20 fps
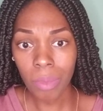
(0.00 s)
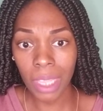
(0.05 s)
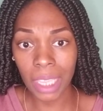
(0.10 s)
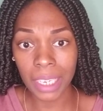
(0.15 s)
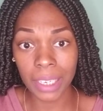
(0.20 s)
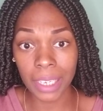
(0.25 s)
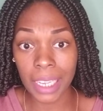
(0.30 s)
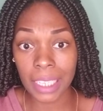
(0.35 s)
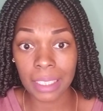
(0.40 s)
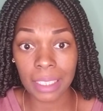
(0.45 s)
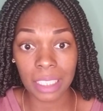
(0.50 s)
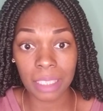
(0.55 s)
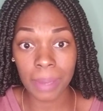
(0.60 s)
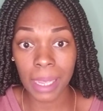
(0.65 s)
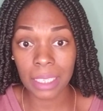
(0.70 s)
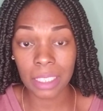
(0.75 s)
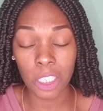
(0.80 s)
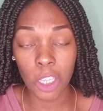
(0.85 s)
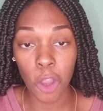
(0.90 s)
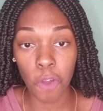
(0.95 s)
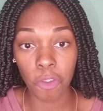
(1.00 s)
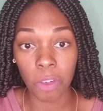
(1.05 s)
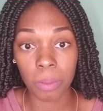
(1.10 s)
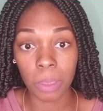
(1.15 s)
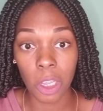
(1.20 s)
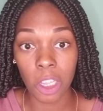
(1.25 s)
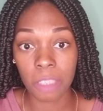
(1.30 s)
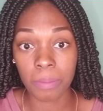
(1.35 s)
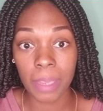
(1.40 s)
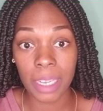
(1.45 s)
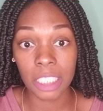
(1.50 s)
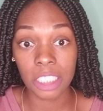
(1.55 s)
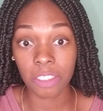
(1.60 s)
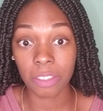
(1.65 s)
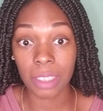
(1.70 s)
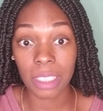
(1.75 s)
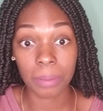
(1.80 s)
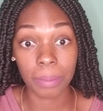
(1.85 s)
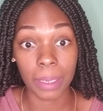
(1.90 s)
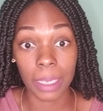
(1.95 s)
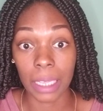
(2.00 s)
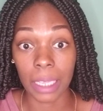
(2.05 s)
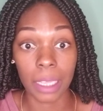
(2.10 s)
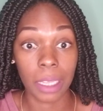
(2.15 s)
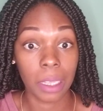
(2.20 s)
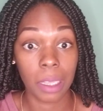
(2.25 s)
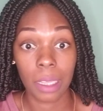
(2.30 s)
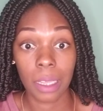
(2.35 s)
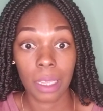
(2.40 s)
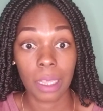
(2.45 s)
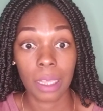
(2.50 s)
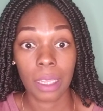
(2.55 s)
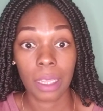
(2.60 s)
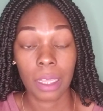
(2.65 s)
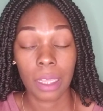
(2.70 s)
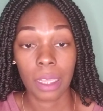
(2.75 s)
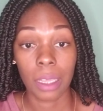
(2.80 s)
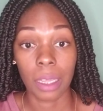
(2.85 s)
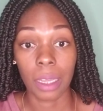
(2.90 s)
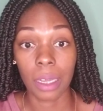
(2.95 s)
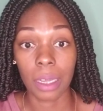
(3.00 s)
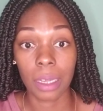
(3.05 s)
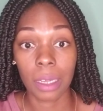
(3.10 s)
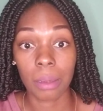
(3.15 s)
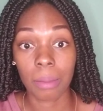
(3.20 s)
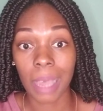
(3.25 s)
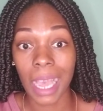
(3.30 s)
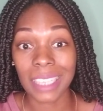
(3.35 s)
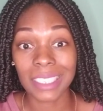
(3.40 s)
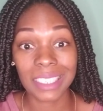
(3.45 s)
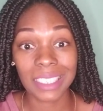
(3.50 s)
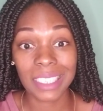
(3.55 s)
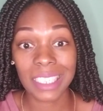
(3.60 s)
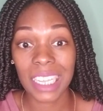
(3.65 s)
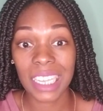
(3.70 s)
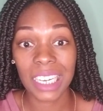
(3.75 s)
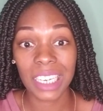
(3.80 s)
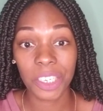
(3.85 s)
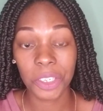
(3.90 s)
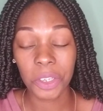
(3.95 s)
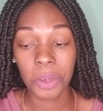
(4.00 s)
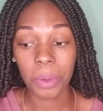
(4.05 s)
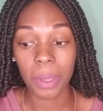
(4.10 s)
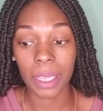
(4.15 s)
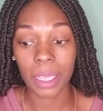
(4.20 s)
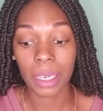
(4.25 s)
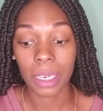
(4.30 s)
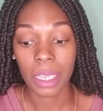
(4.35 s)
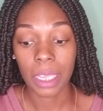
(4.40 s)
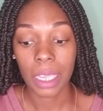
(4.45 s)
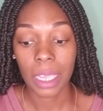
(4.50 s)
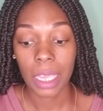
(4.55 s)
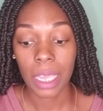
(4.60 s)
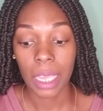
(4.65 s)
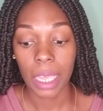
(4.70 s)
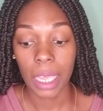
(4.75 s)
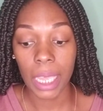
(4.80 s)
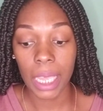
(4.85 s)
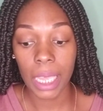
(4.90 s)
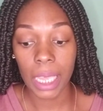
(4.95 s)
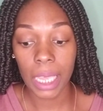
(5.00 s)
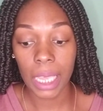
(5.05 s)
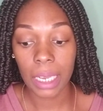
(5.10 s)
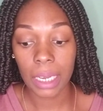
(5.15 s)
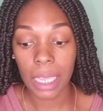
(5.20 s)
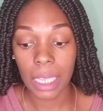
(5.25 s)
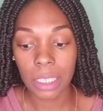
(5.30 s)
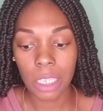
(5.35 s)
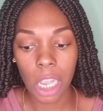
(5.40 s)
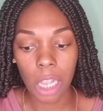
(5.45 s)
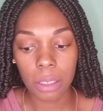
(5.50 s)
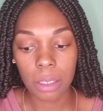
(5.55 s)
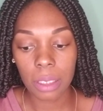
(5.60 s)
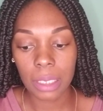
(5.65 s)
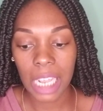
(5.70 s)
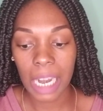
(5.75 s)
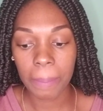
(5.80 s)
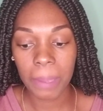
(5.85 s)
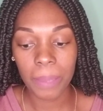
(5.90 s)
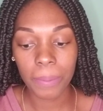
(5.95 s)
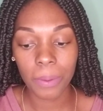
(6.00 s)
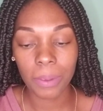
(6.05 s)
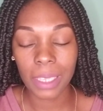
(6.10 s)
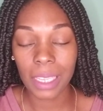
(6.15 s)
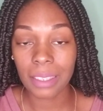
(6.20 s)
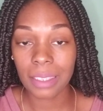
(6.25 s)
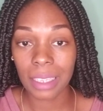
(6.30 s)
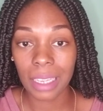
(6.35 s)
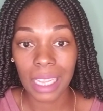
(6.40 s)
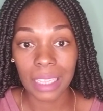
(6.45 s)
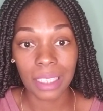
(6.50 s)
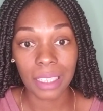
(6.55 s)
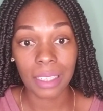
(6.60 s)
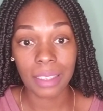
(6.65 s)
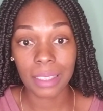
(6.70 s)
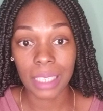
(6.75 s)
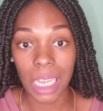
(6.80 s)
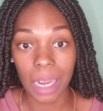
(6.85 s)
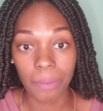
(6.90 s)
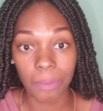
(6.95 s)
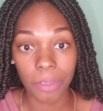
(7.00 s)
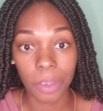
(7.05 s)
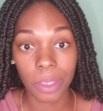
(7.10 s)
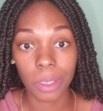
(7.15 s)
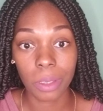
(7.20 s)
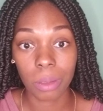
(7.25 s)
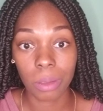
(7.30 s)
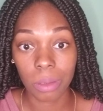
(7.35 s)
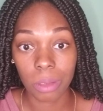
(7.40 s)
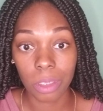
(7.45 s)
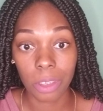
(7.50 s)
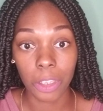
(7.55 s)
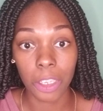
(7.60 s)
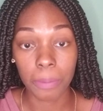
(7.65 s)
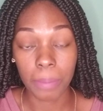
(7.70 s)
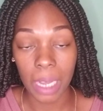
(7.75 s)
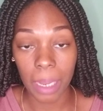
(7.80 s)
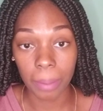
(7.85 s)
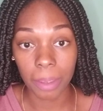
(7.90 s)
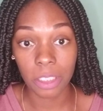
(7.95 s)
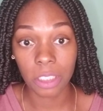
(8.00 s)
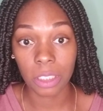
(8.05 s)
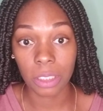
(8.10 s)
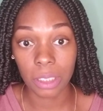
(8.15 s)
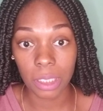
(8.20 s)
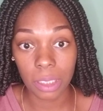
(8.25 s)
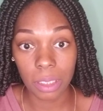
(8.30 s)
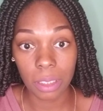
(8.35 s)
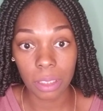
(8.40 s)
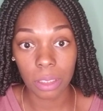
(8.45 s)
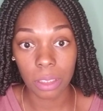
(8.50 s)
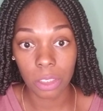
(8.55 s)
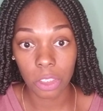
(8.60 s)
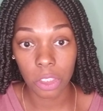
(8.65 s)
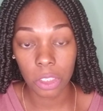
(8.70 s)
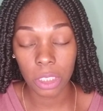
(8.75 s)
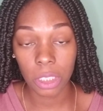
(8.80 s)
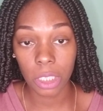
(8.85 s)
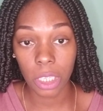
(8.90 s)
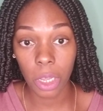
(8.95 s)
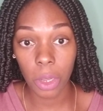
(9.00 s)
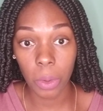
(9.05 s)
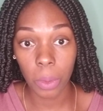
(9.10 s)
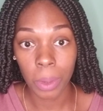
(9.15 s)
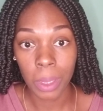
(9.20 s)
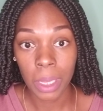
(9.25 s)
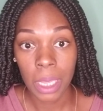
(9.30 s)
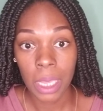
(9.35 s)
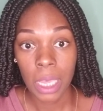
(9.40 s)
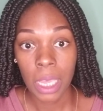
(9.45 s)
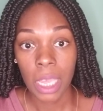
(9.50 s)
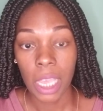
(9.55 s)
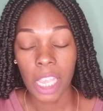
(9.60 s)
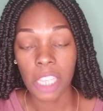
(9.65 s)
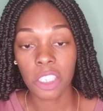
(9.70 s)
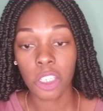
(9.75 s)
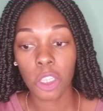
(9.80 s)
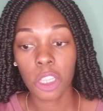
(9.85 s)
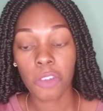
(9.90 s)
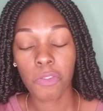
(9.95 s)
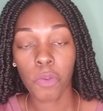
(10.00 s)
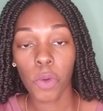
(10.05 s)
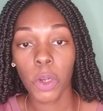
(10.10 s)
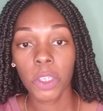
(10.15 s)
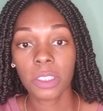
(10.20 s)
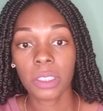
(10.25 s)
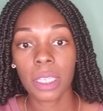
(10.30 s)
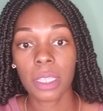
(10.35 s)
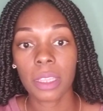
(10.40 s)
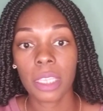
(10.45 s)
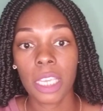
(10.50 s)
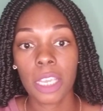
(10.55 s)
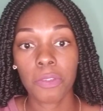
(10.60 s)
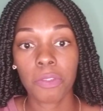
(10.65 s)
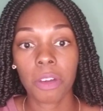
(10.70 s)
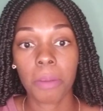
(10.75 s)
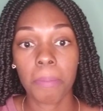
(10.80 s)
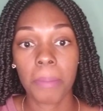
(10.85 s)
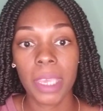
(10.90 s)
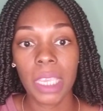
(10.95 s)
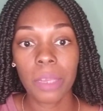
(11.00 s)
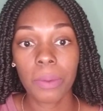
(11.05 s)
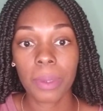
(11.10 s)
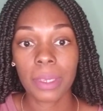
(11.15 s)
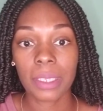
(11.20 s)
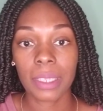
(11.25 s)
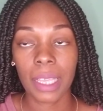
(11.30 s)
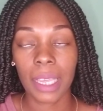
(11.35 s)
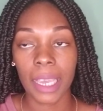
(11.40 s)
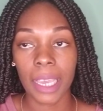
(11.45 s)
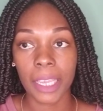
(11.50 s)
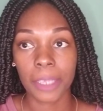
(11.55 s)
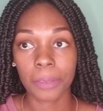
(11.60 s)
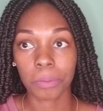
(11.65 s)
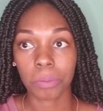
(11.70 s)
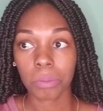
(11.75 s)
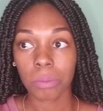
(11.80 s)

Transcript: distance myself from those ministries, but I just couldn't do it. And I talked to a lot of people and they said, I think it's time for you. You probably you should go. And so the fortunate thing for me was that